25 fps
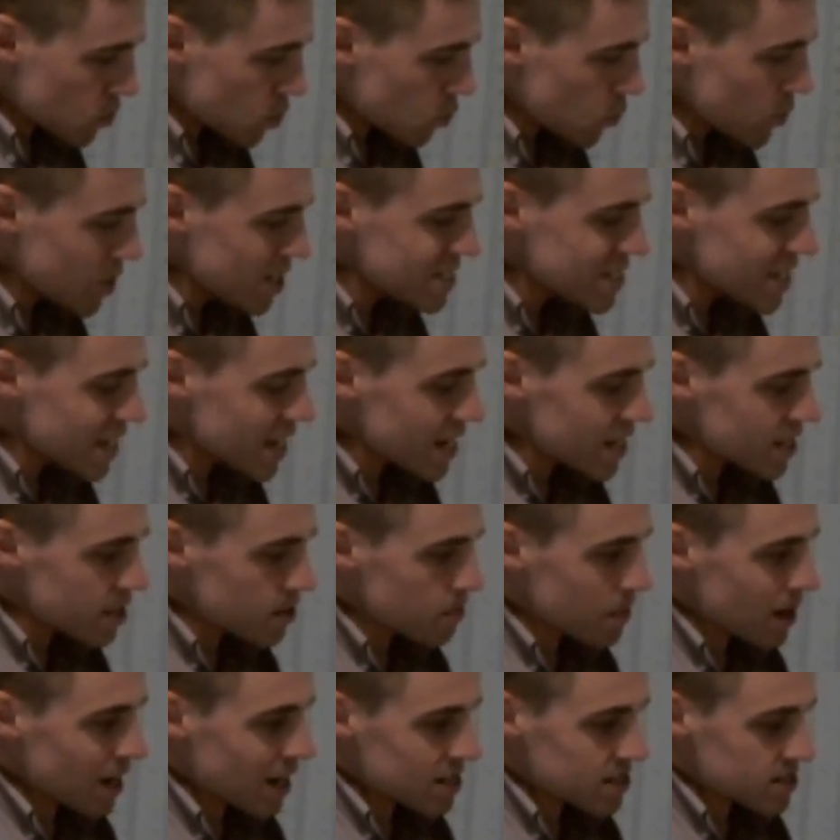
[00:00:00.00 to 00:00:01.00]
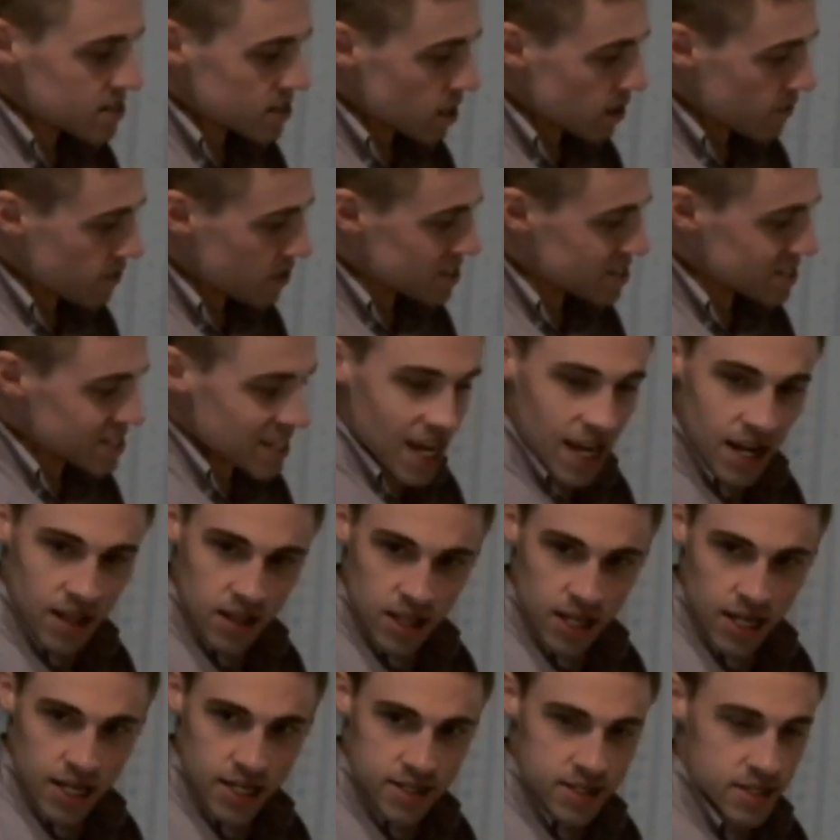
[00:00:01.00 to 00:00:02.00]
we take the mass of the
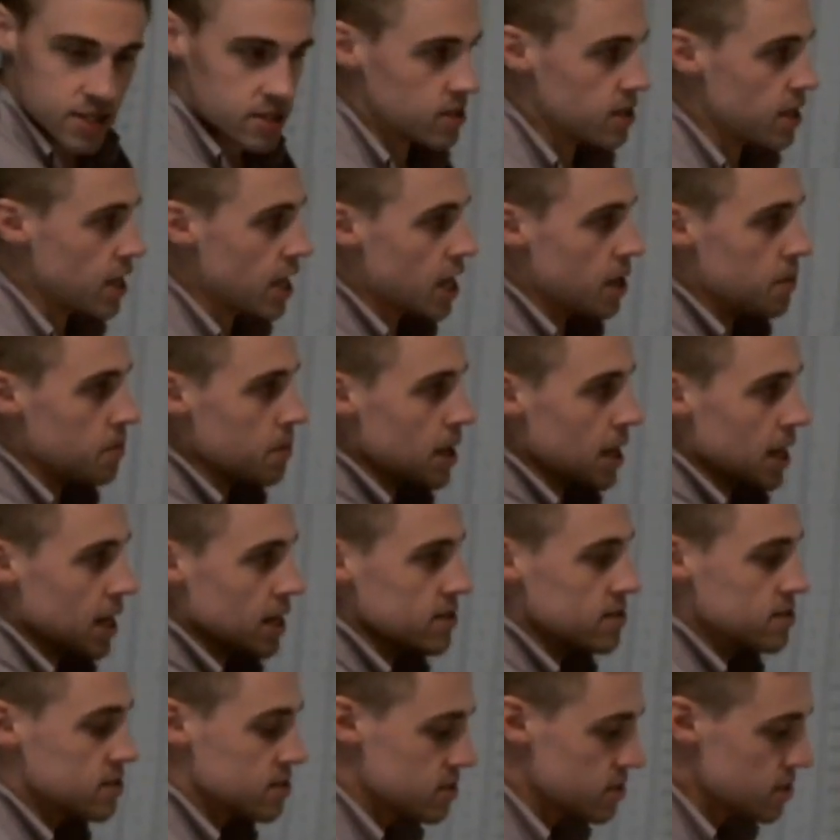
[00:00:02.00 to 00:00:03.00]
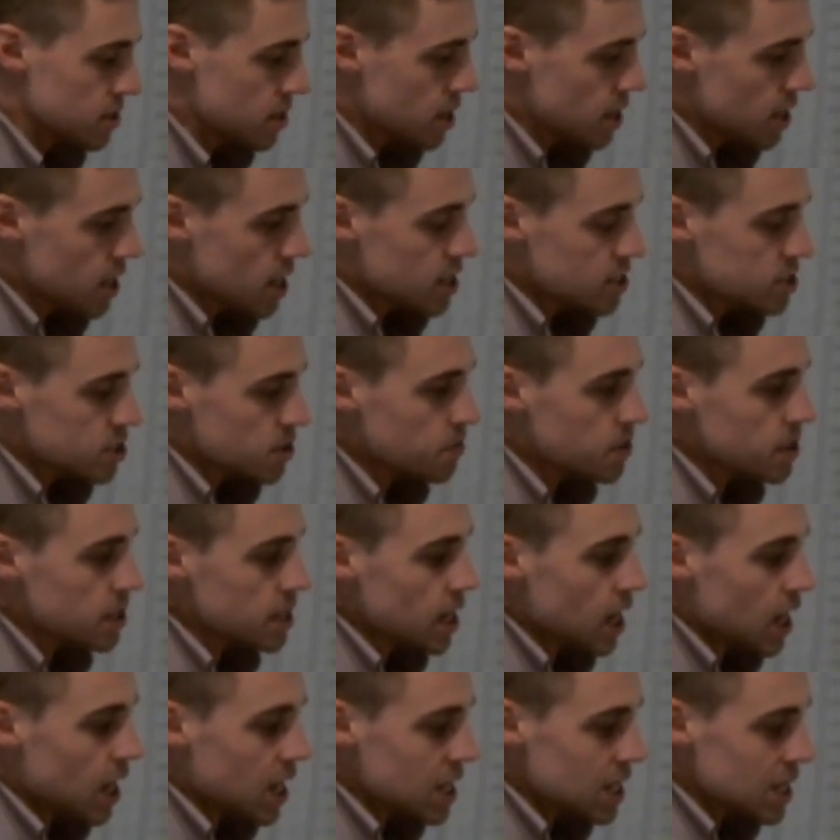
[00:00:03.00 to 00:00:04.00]
satellite, ms, to
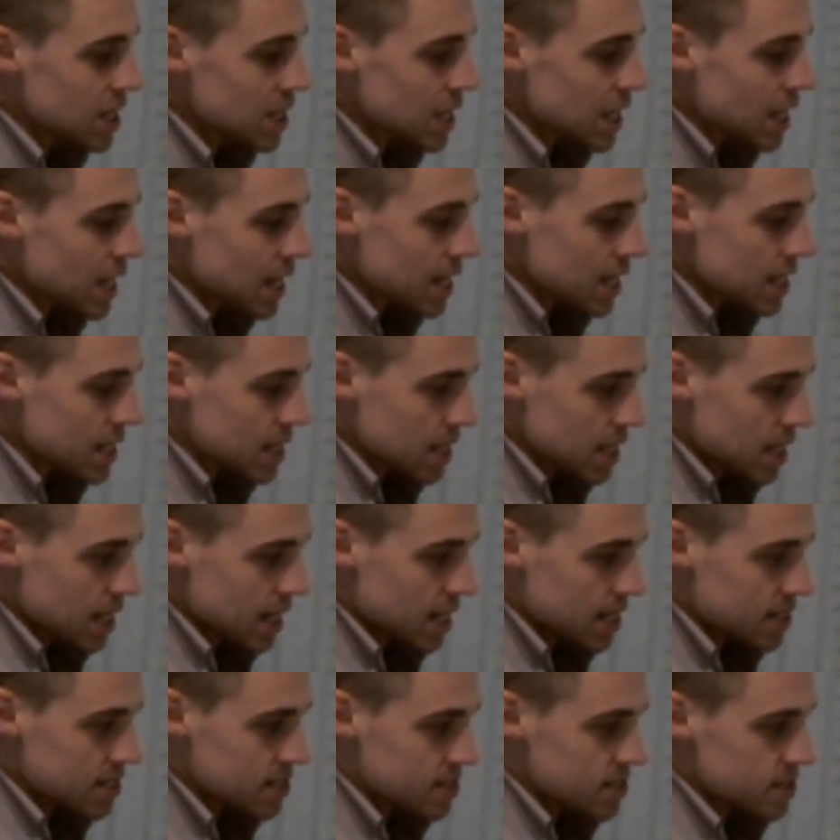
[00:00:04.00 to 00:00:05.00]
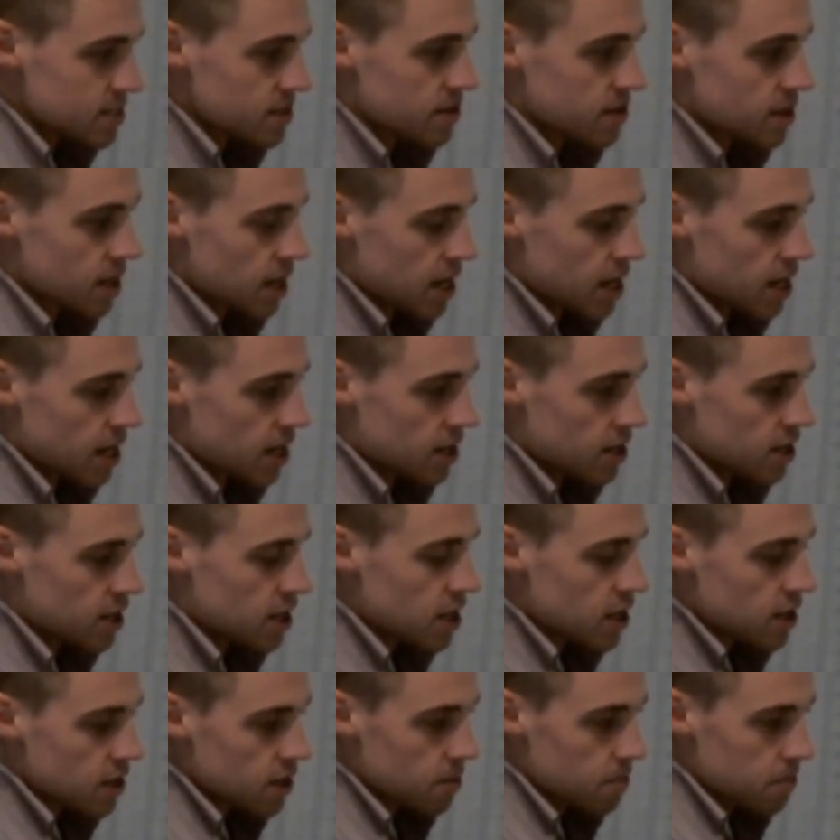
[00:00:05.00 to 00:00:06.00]
be a lot less than
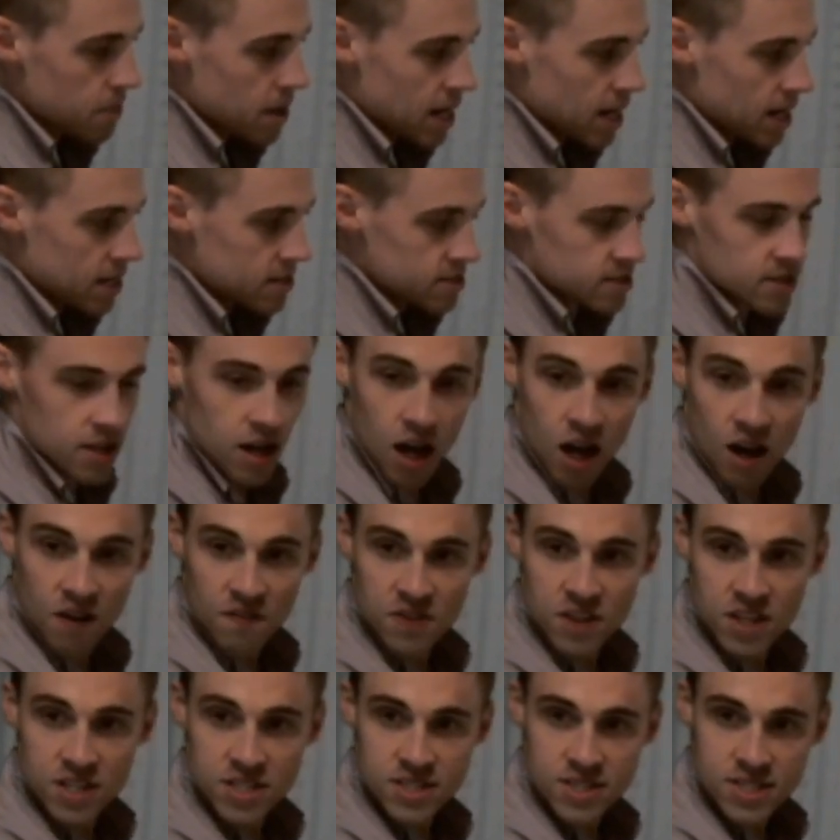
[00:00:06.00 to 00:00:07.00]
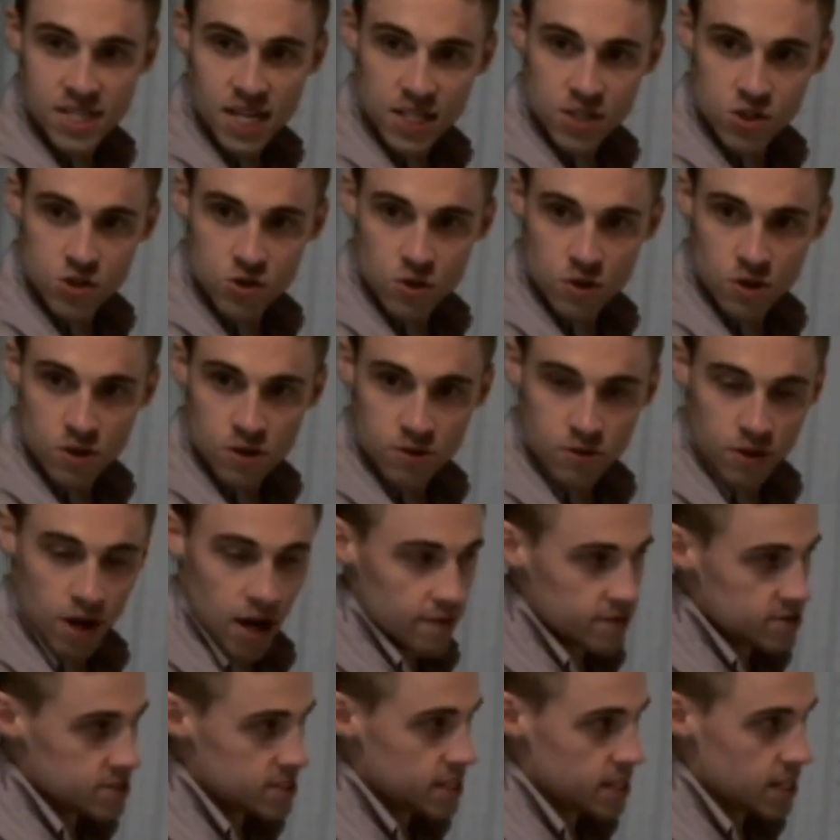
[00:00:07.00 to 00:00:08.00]
the mass of the central
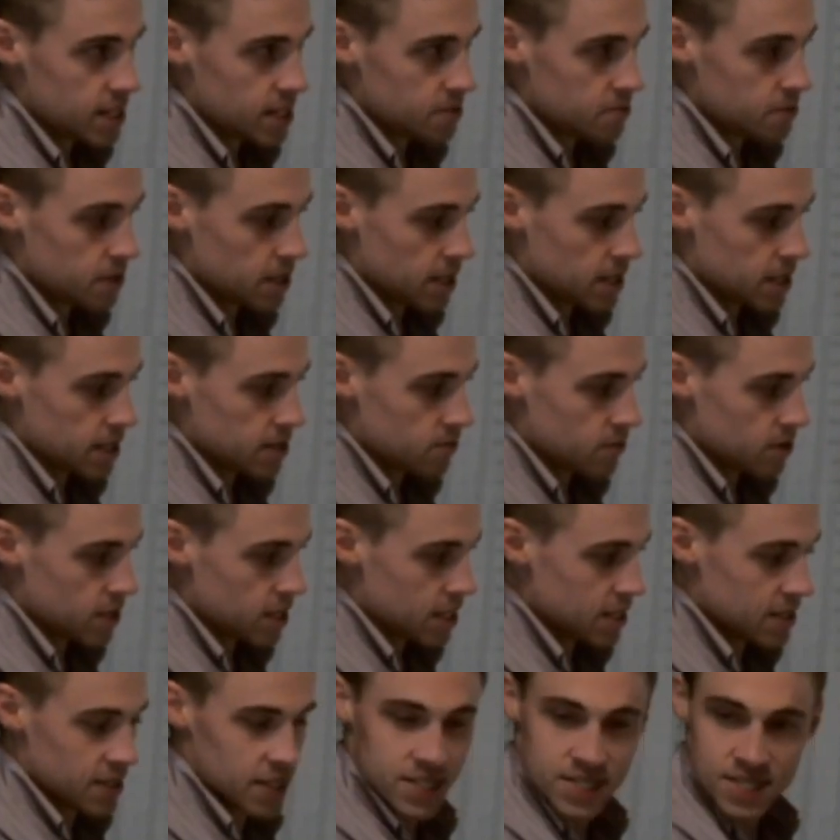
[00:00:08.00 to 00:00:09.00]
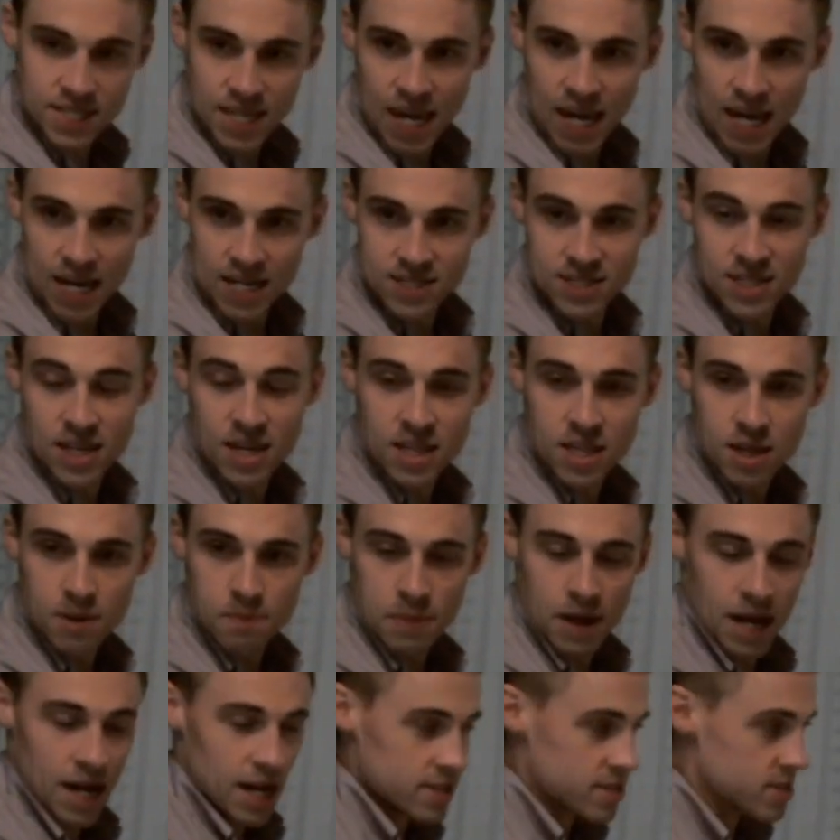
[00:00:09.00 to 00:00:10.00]
gravitating body, right? In this case, the
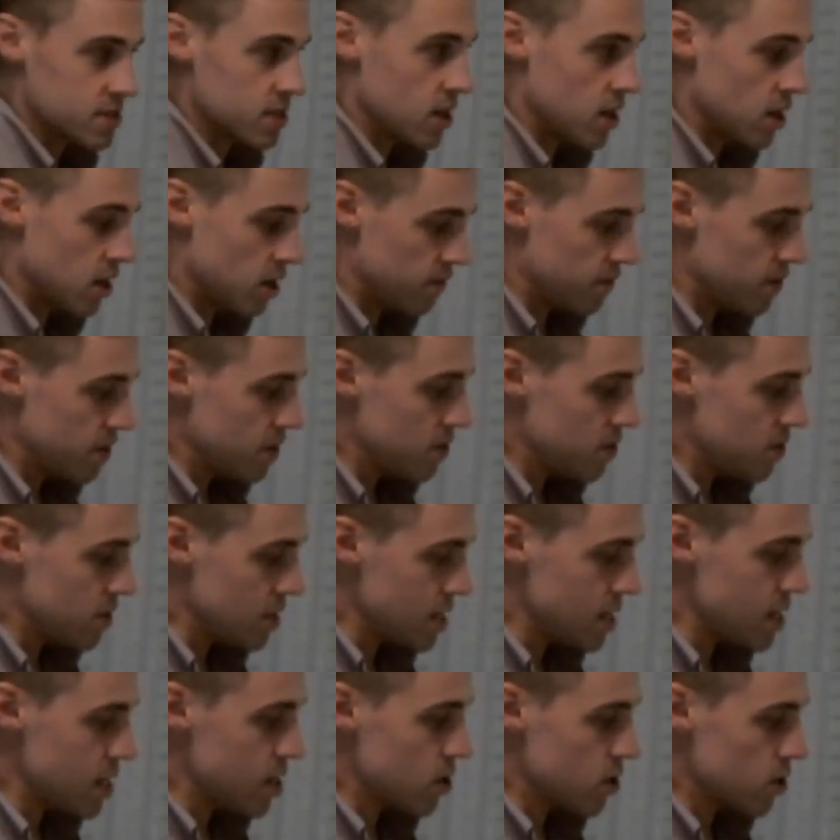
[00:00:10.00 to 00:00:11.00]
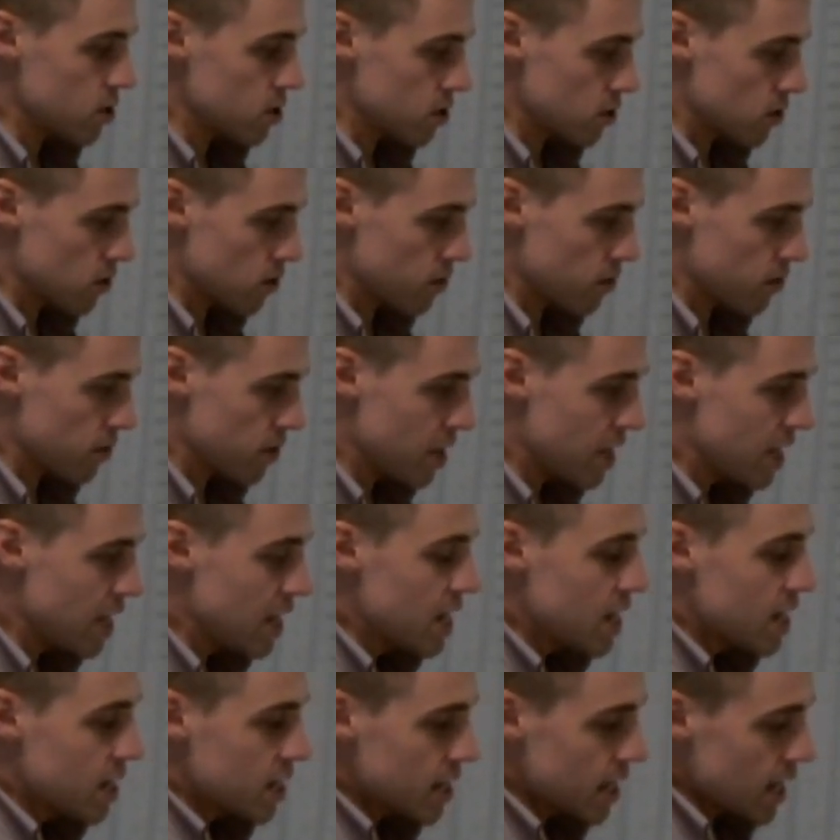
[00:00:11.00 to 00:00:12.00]
mass of the Earth.
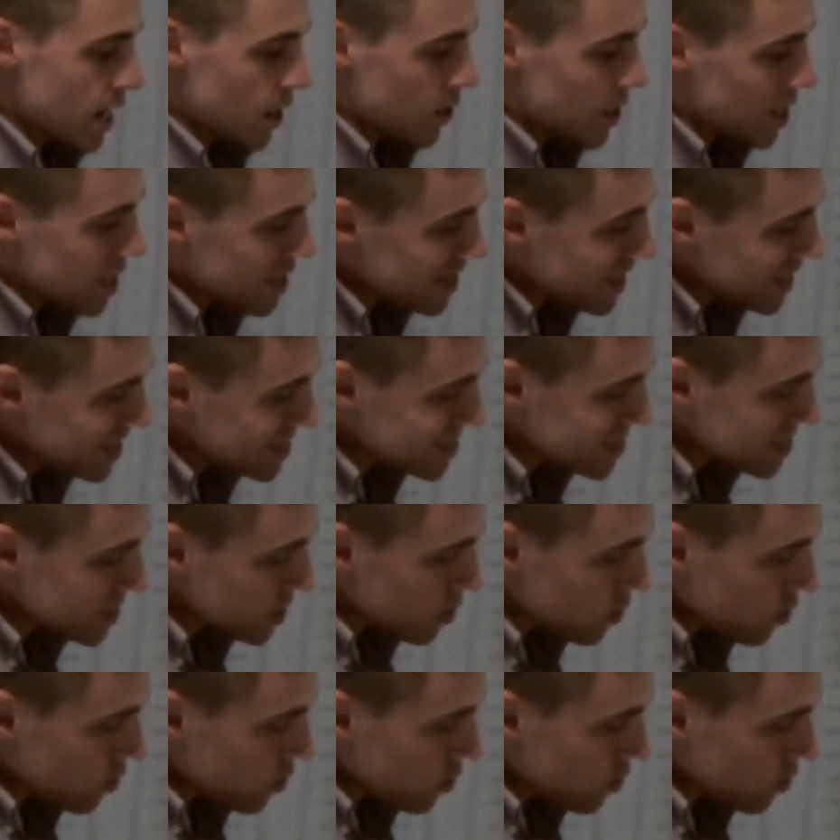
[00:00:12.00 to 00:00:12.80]
Now, in this